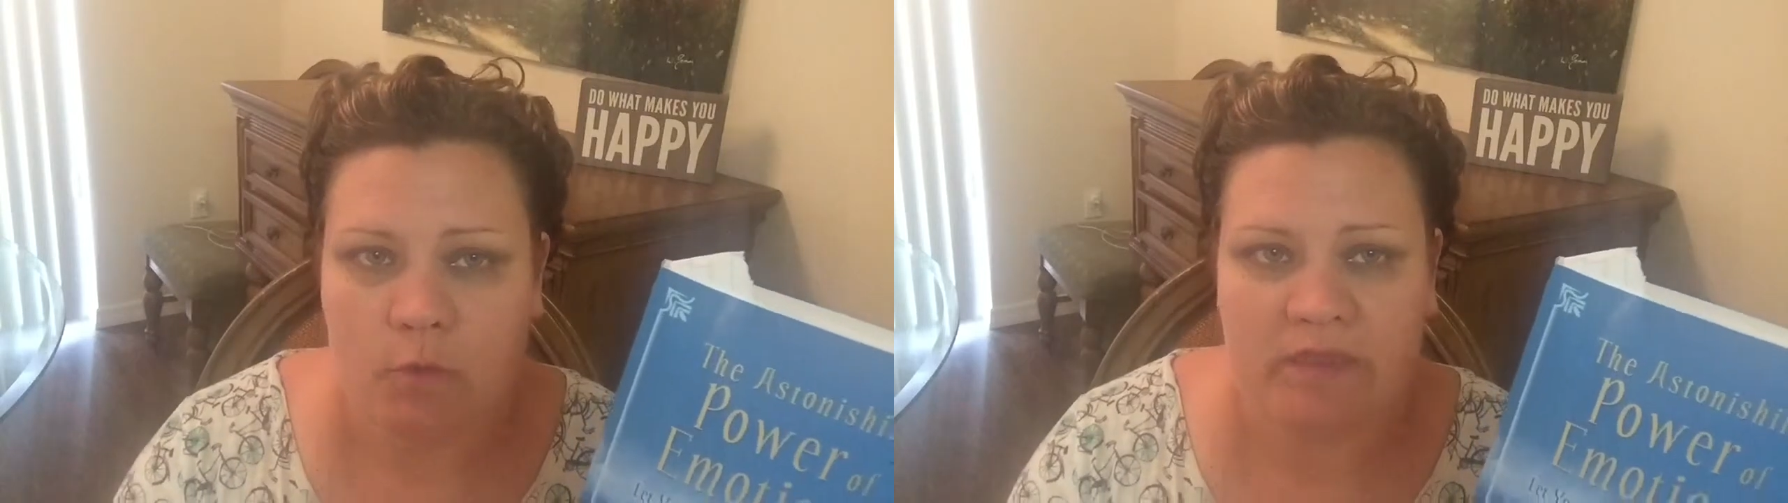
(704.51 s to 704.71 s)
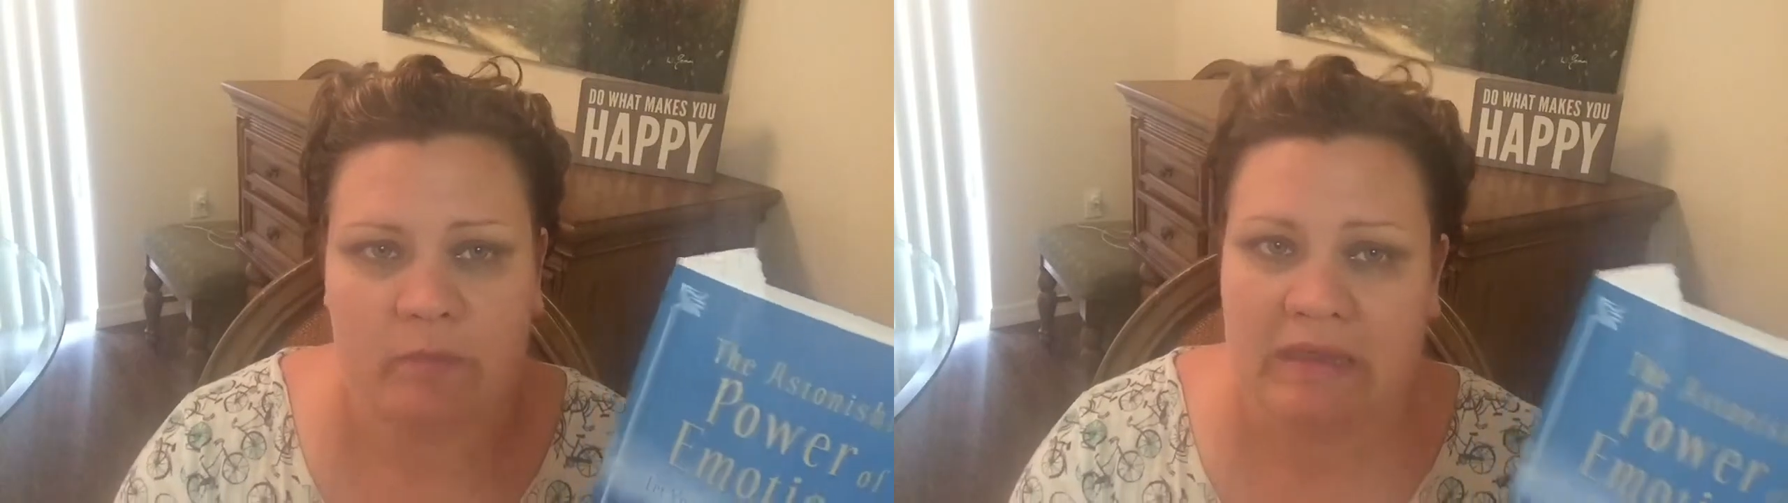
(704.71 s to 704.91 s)

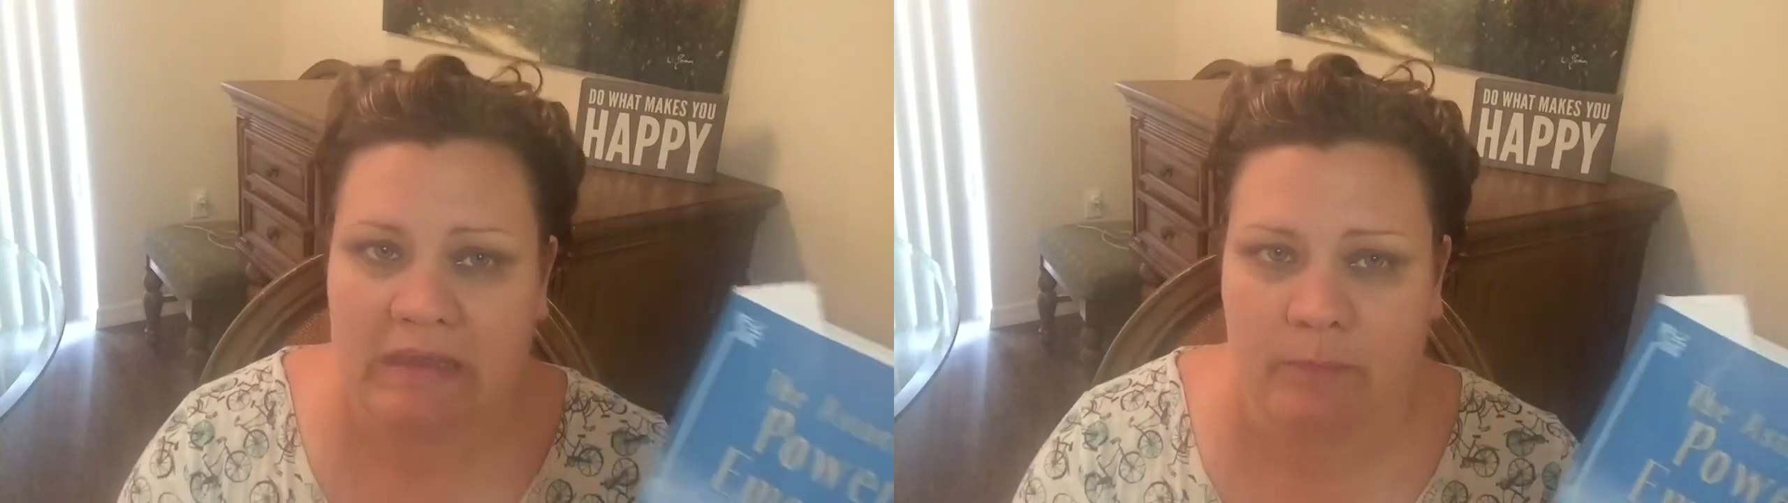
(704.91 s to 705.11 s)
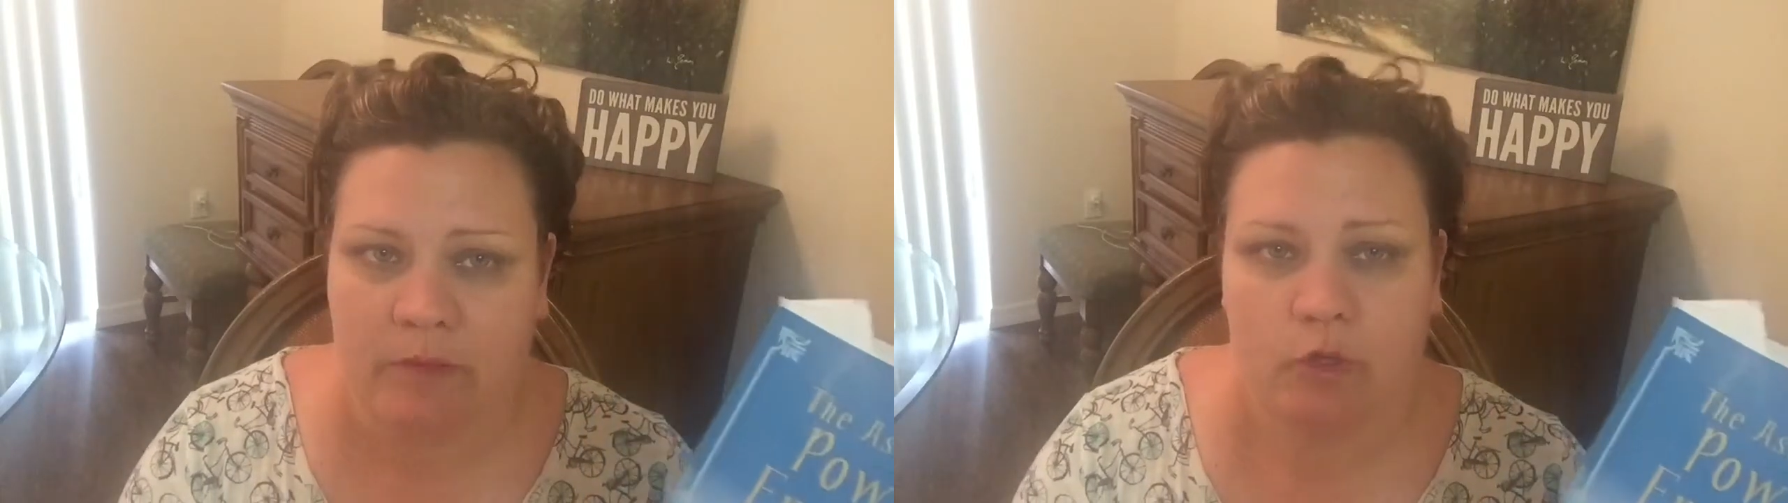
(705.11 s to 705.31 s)
with
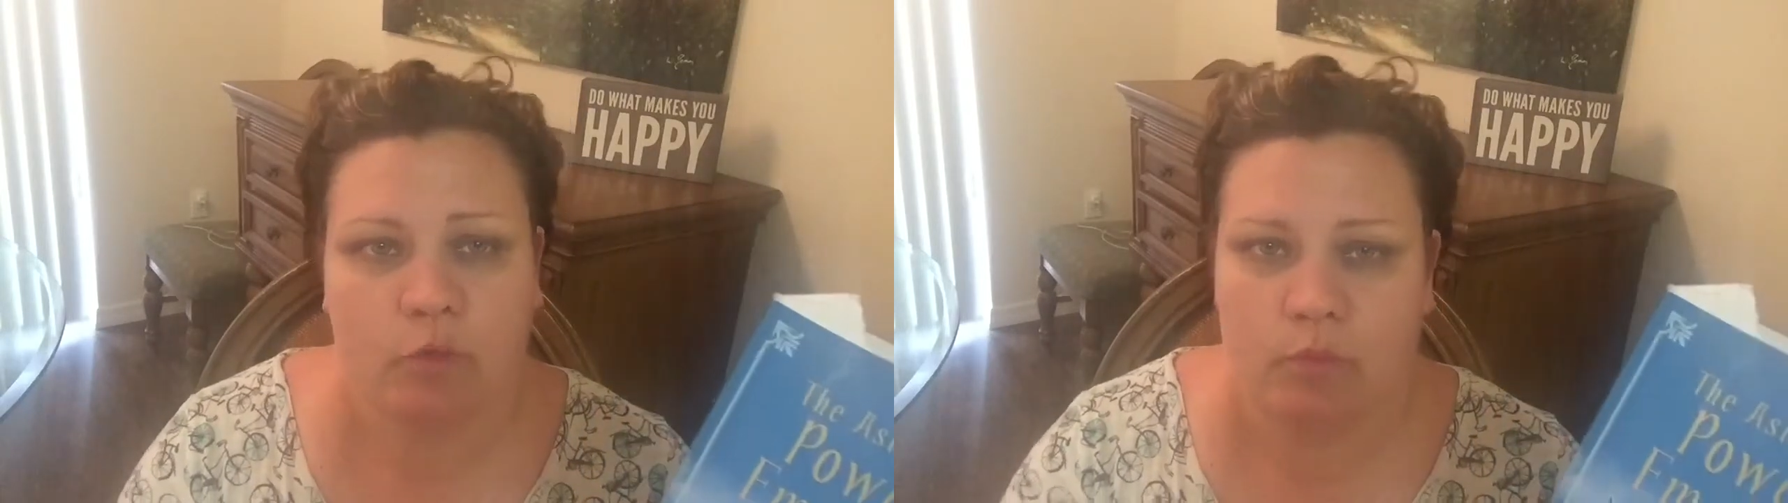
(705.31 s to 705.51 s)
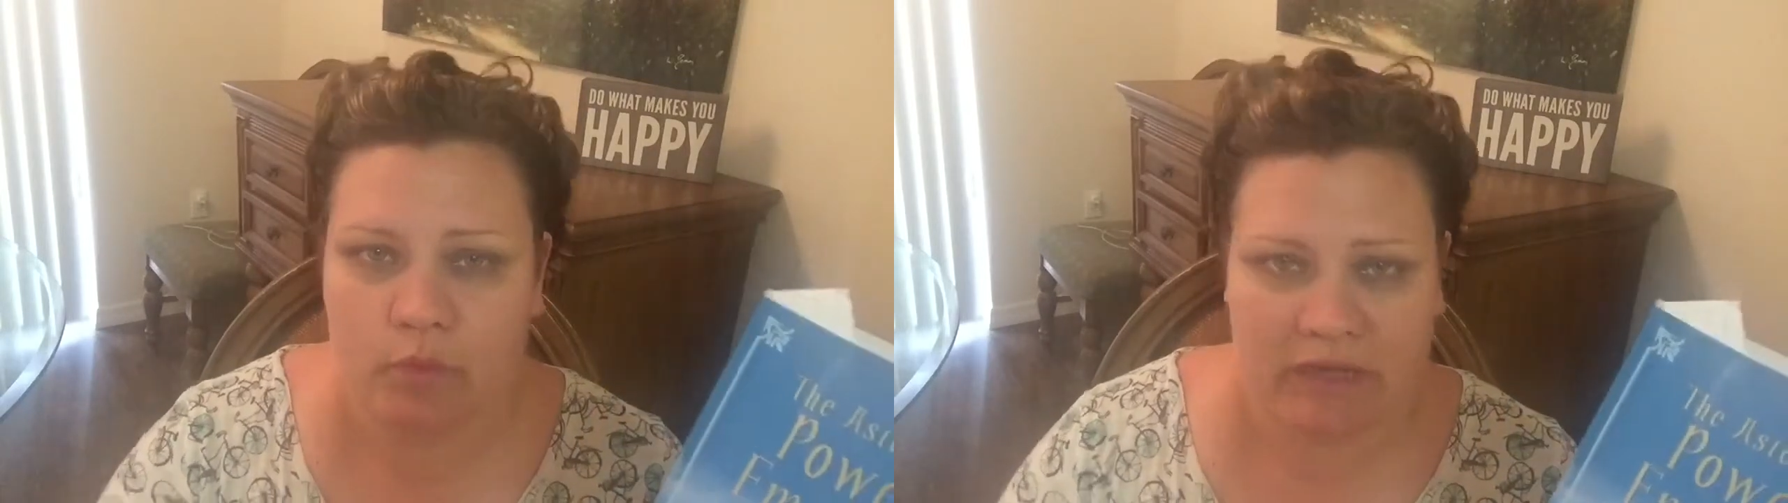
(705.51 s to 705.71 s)
people
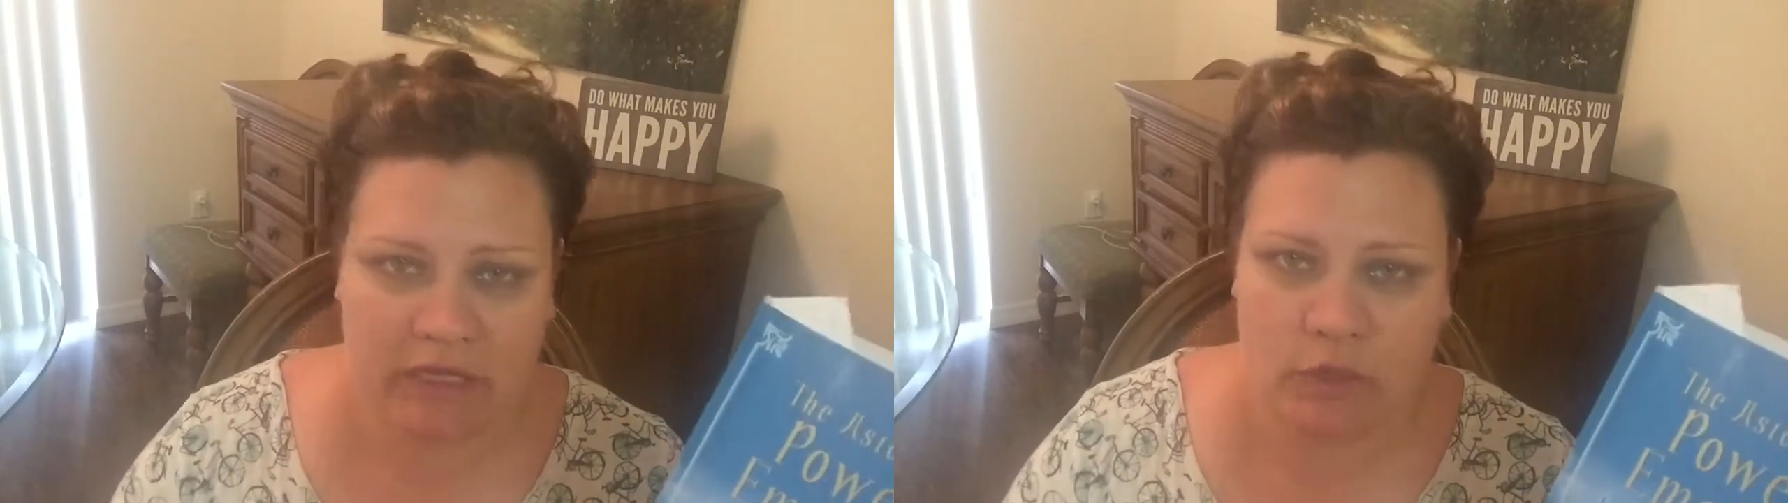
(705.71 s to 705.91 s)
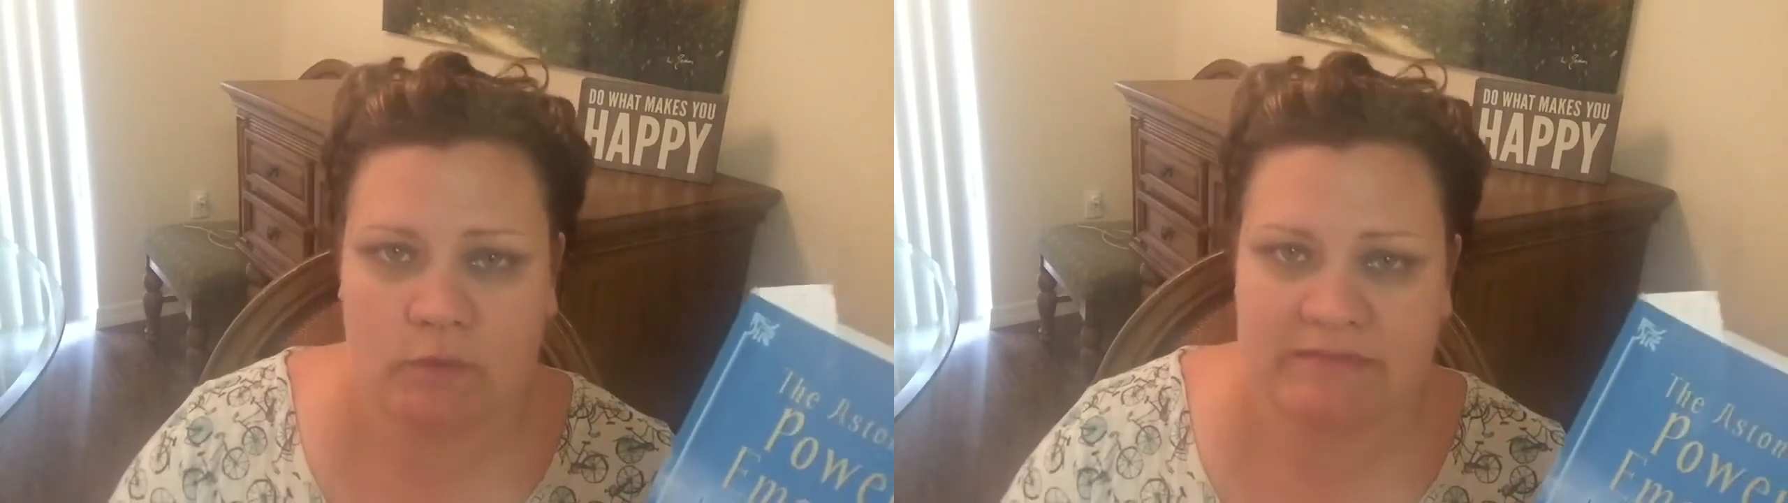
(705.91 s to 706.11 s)
who
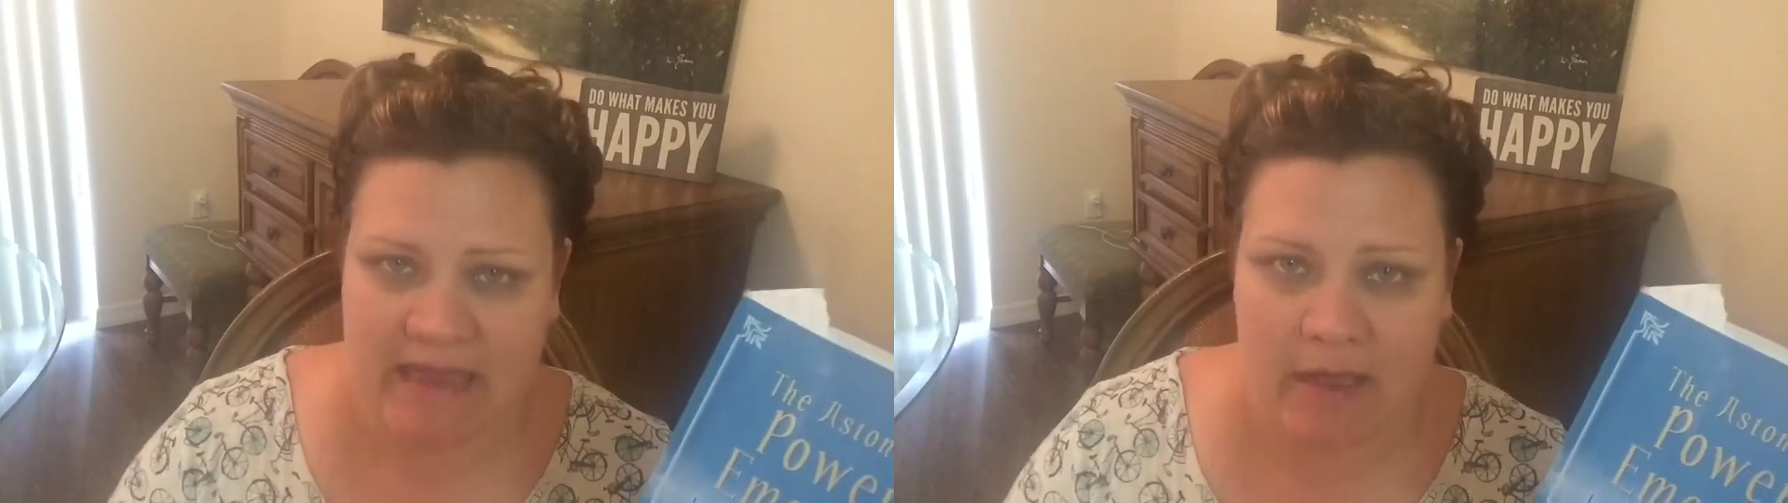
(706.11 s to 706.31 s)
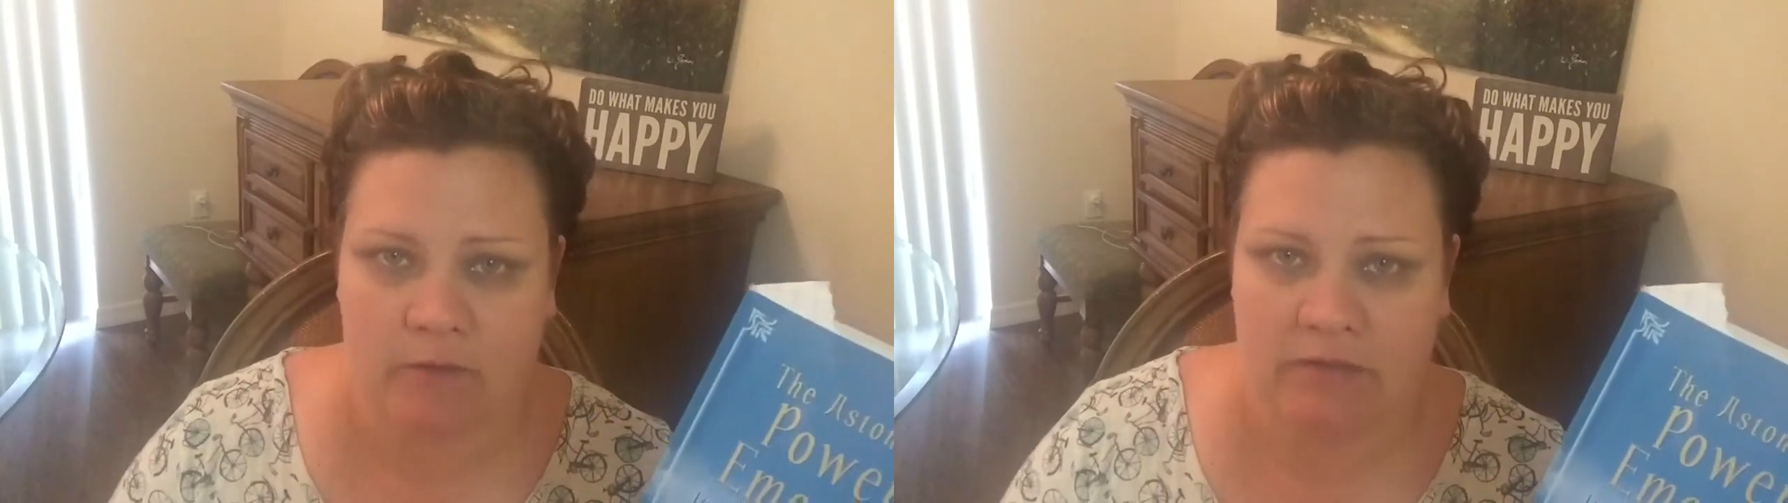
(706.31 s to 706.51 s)
bring you
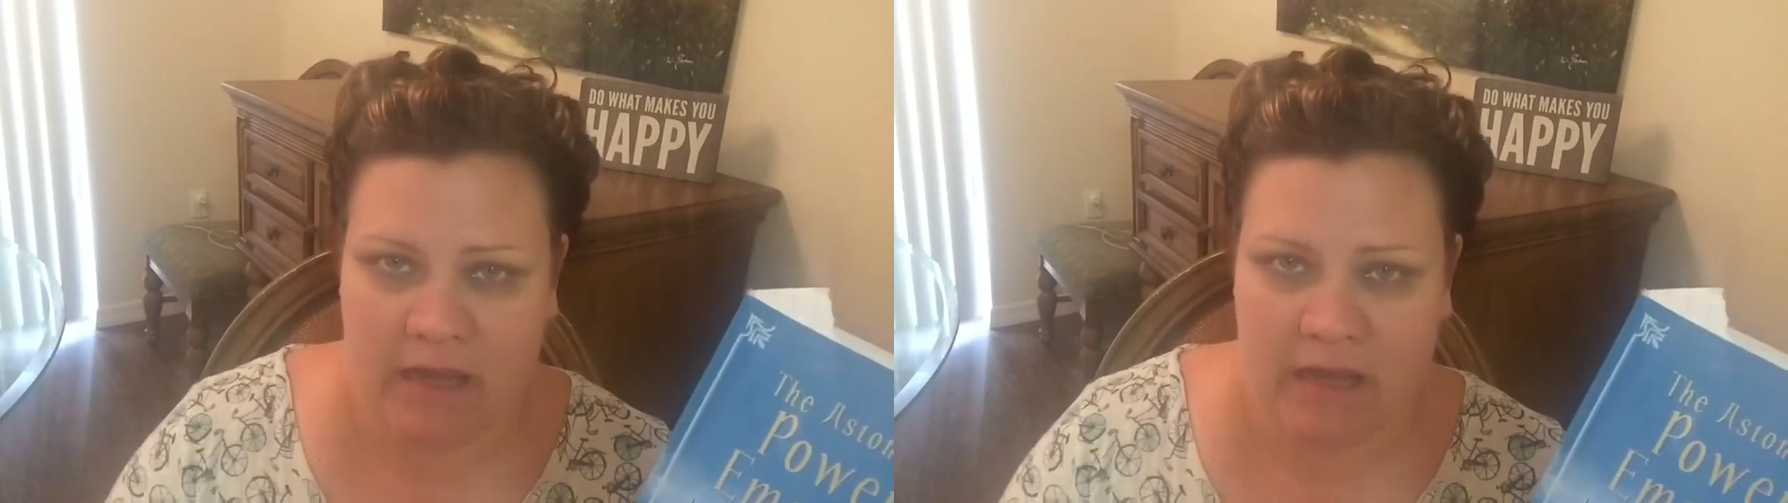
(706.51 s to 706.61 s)
down